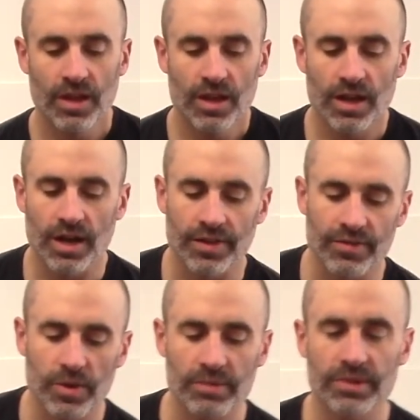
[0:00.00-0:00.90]
The
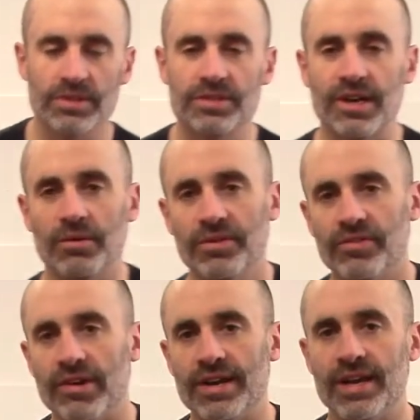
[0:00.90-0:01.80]
one we'll start with for
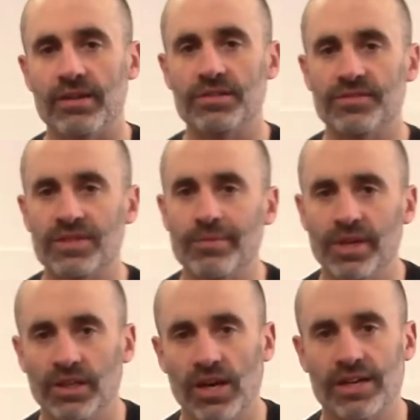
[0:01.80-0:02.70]
right now is if somebody
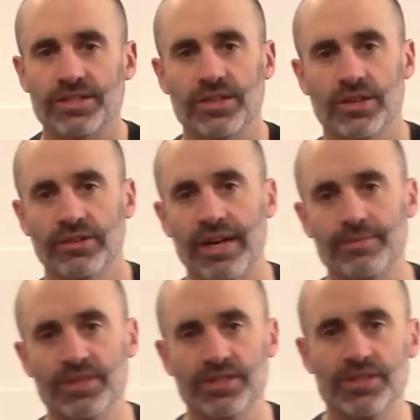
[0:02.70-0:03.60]
locks in or
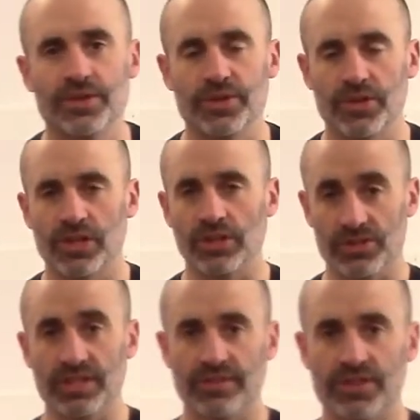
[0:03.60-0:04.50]
grabs onto you and you're
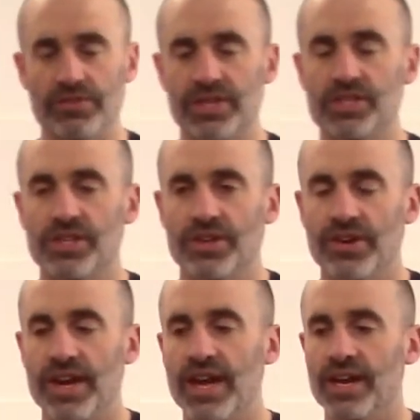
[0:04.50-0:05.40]
close enough to reach to their
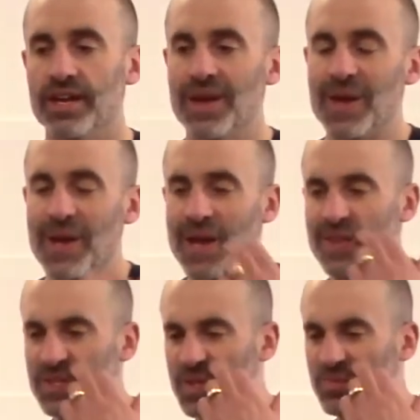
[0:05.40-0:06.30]
head. And
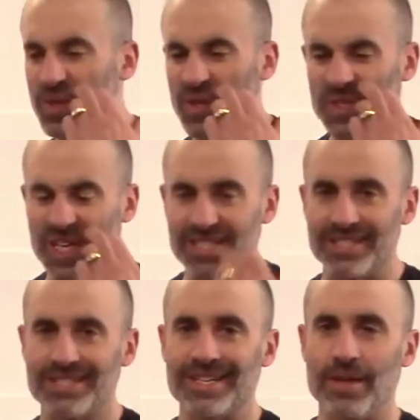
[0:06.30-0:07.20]
this could be used as an
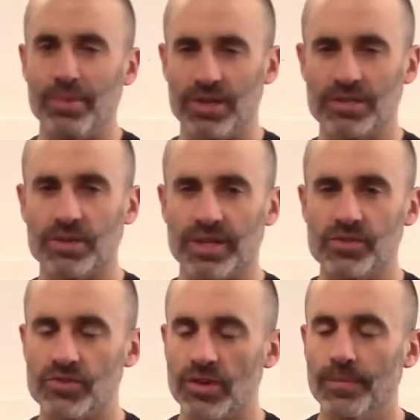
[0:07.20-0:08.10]
escape but also a
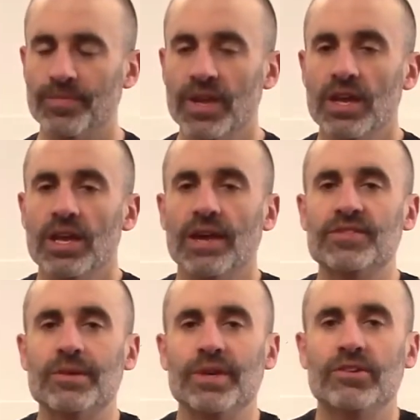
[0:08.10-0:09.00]
control. If
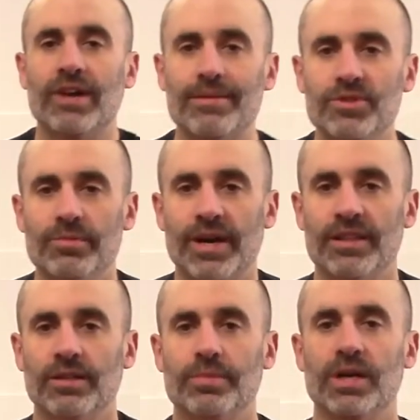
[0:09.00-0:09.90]
somebody grabs you by the
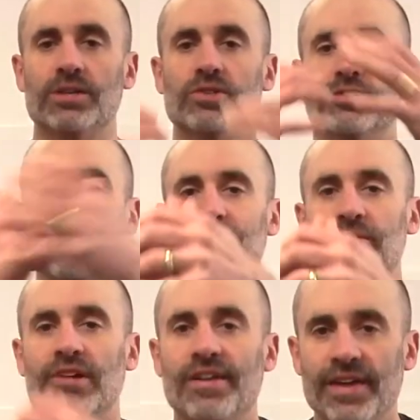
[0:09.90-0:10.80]
lapels or grabs
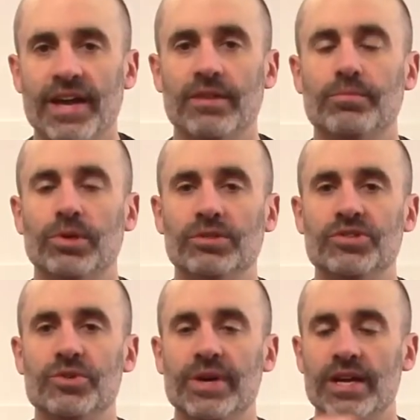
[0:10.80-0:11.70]
you around the head and pulls
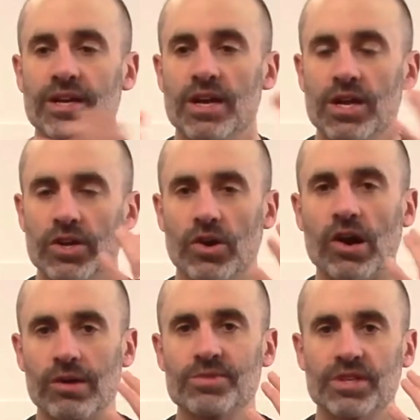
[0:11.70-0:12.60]
you in, your
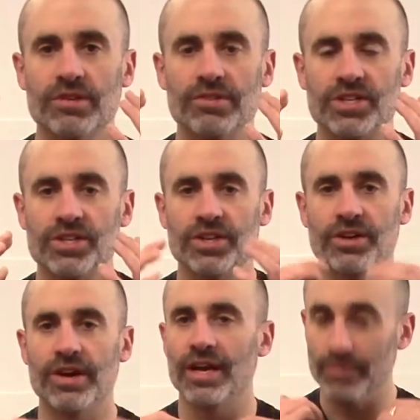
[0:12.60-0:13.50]
arms can reach to
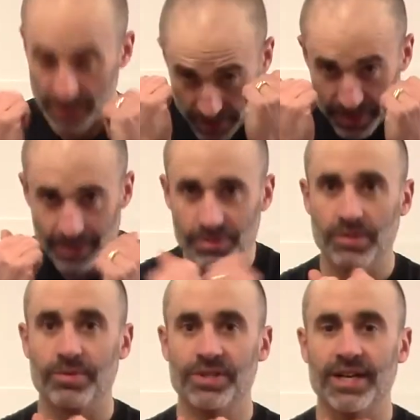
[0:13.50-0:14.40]
their head, but sometimes they're
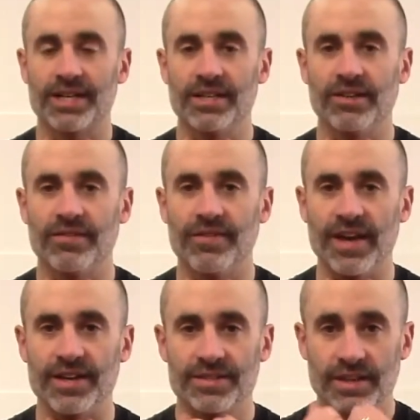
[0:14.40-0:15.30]
protecting their
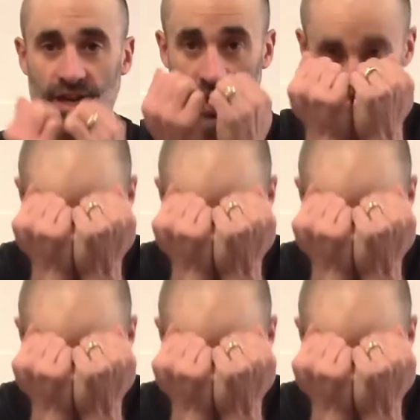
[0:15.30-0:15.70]
face. Well, if